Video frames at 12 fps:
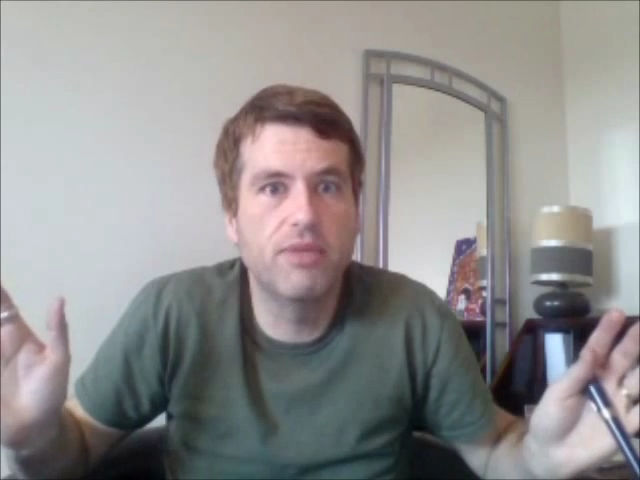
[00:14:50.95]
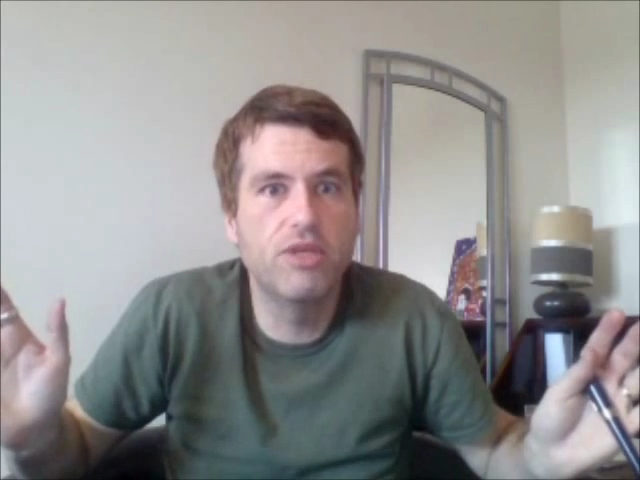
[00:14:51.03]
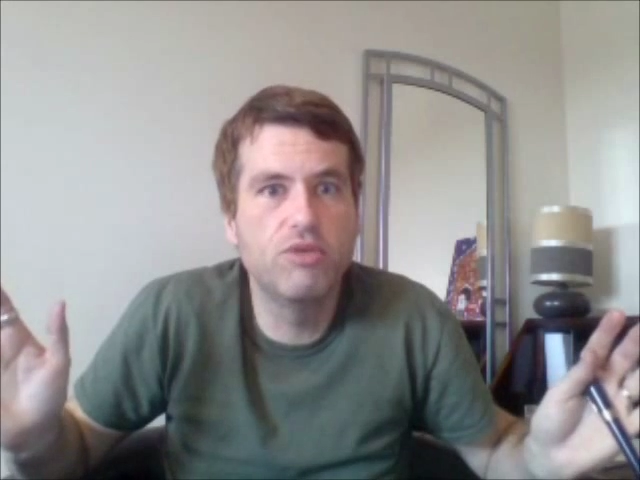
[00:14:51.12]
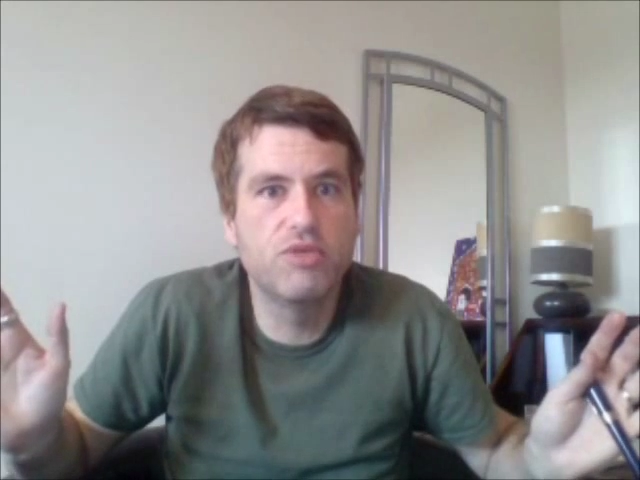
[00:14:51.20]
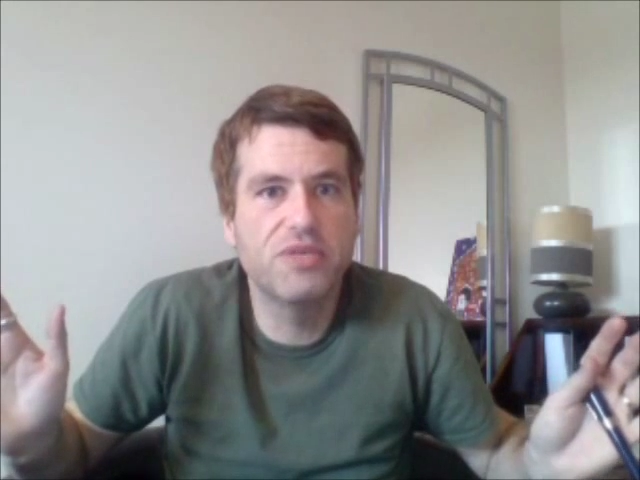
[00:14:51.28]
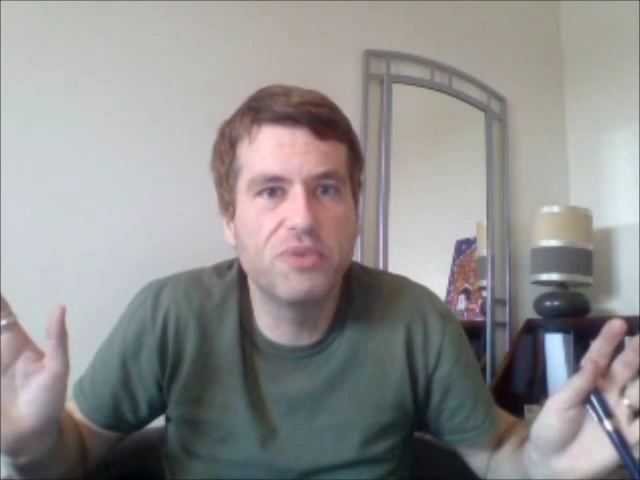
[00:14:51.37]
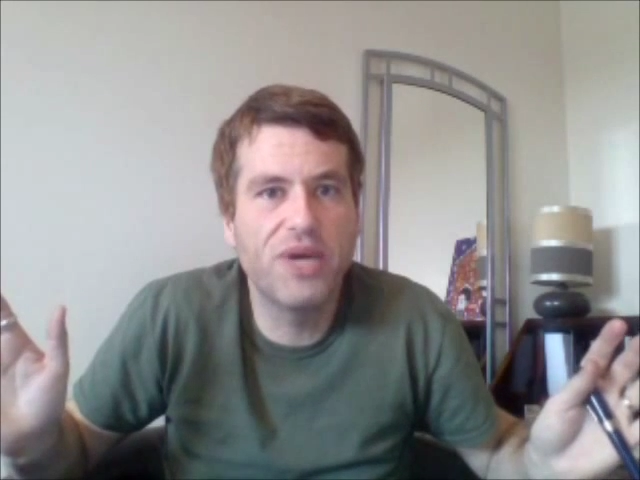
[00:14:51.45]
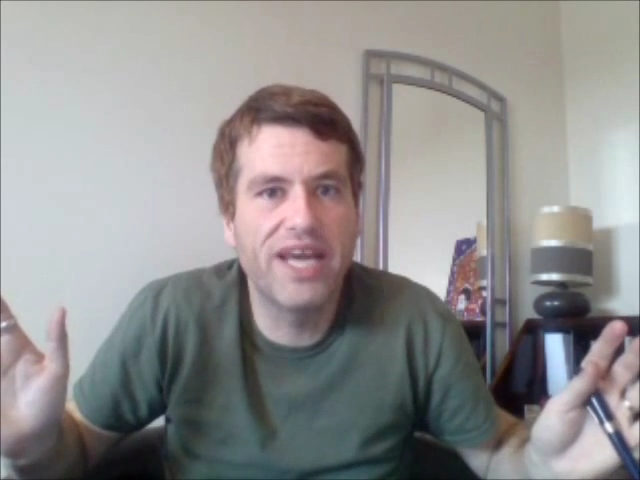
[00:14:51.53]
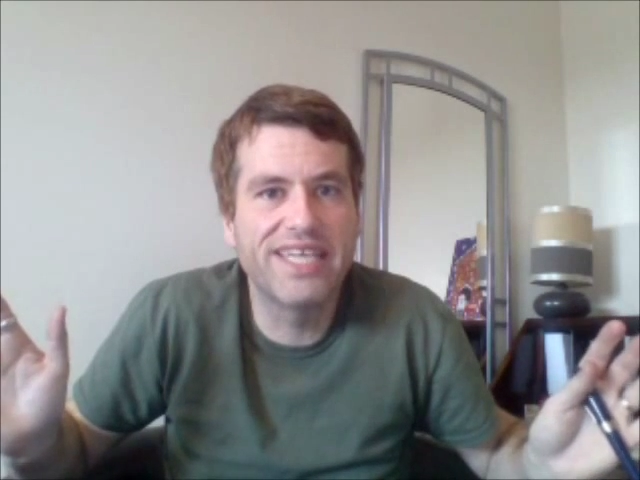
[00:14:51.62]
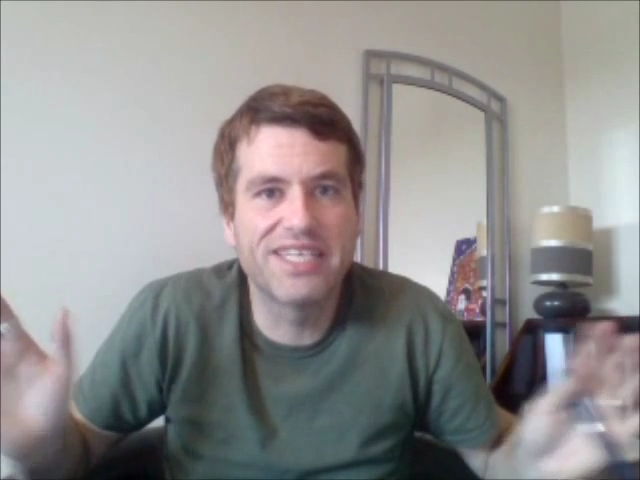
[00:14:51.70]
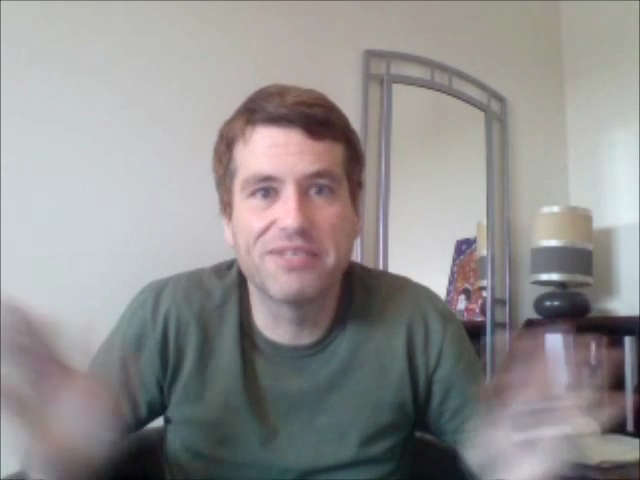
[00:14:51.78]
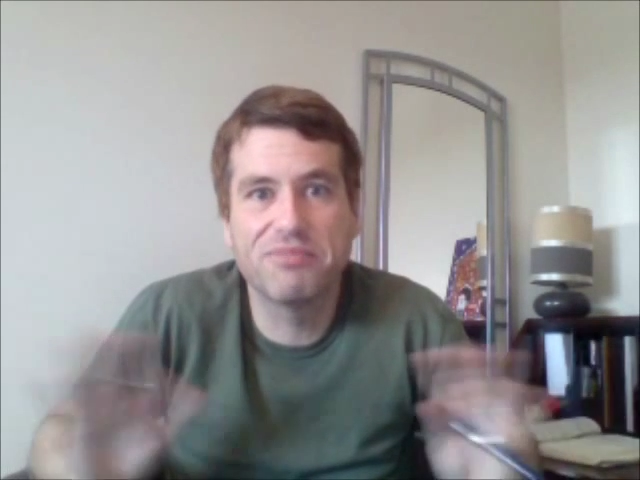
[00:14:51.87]
losing
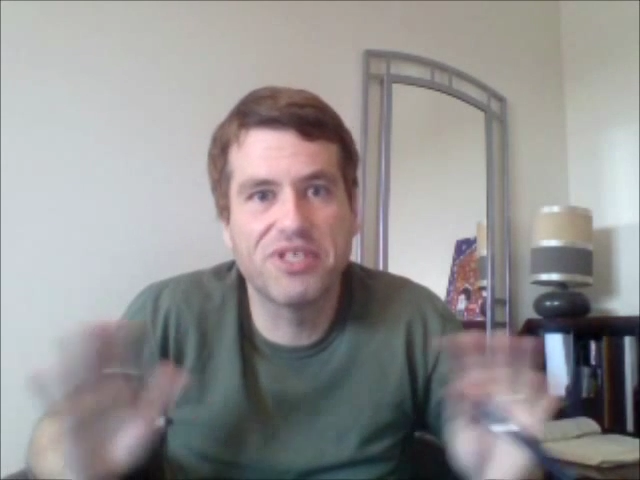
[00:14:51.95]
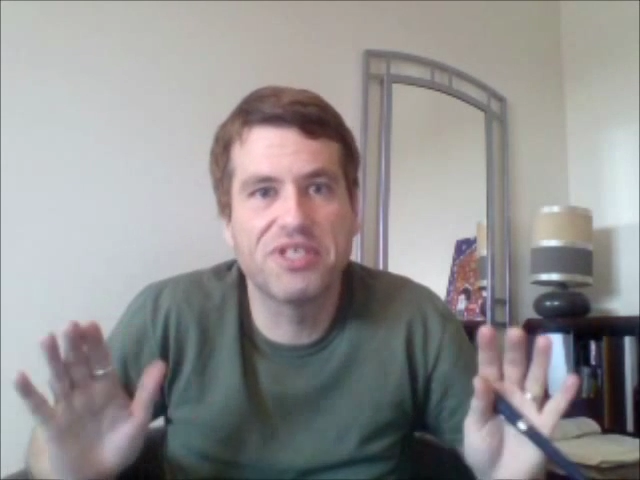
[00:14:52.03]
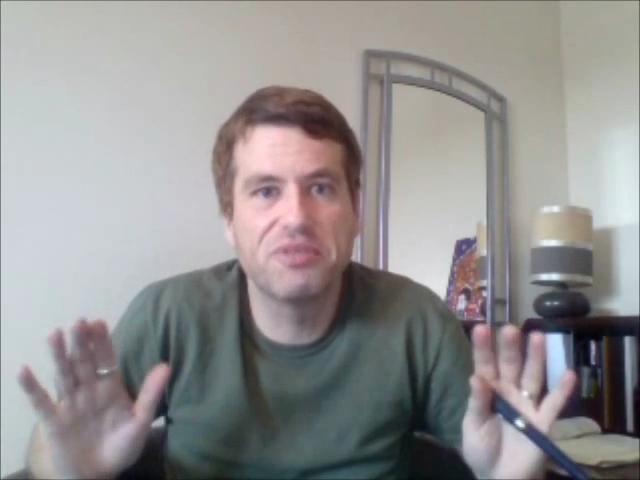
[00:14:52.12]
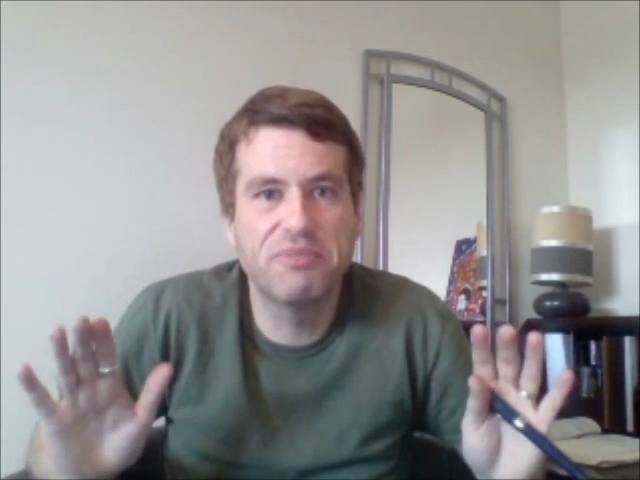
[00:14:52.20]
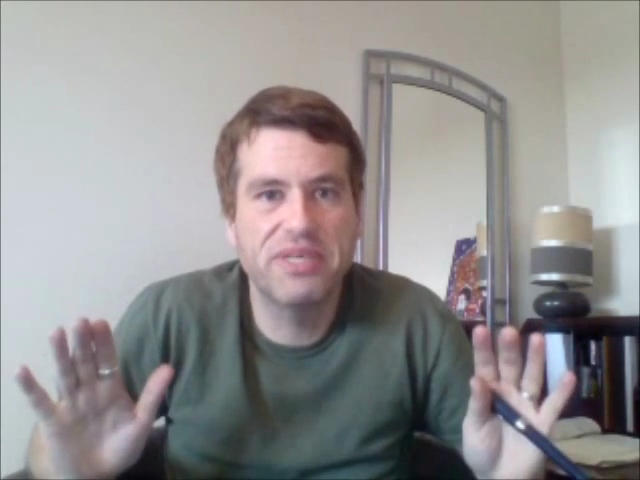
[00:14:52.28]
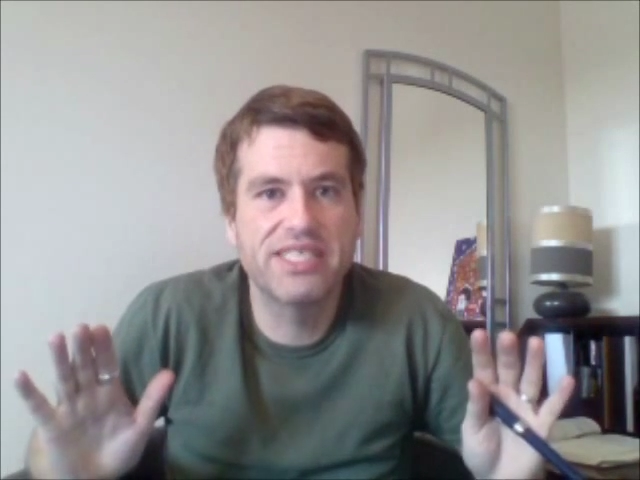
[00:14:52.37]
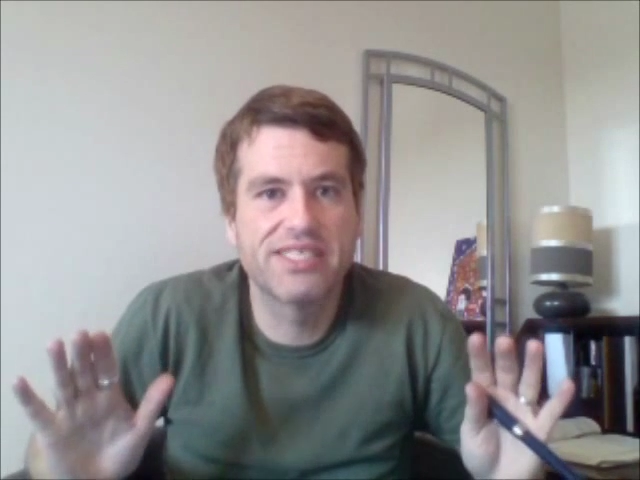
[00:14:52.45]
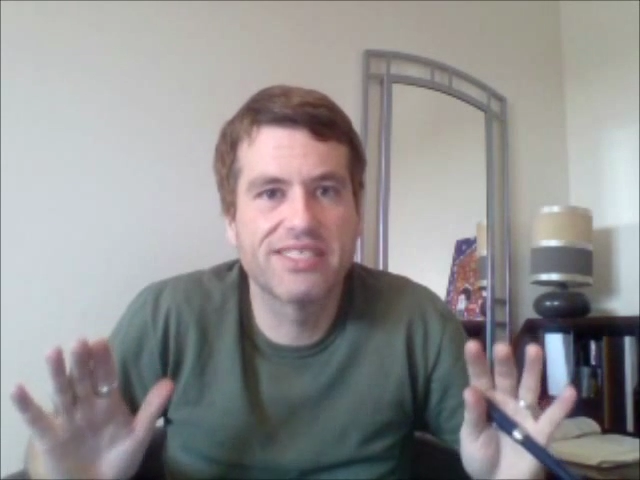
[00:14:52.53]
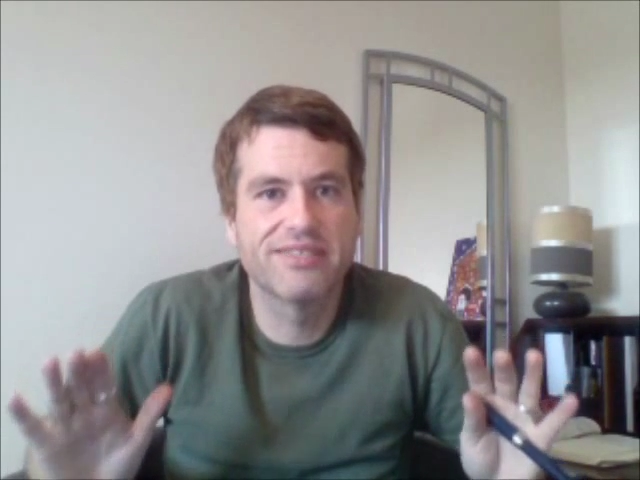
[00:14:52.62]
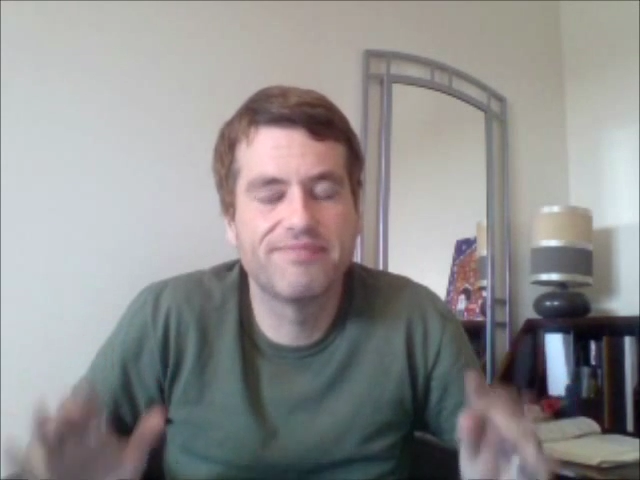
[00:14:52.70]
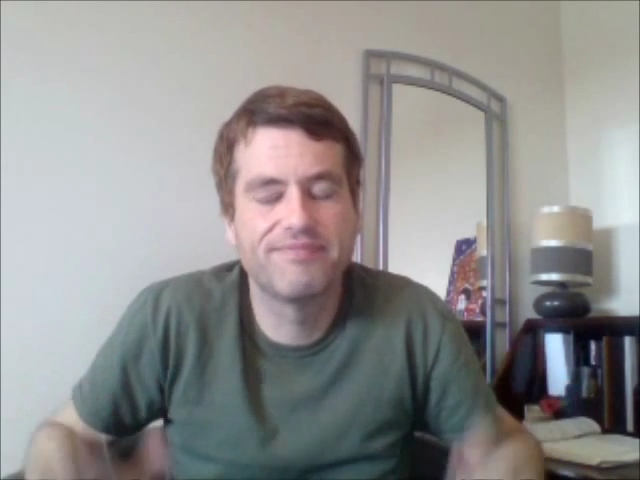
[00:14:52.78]
weight and I'm not obese.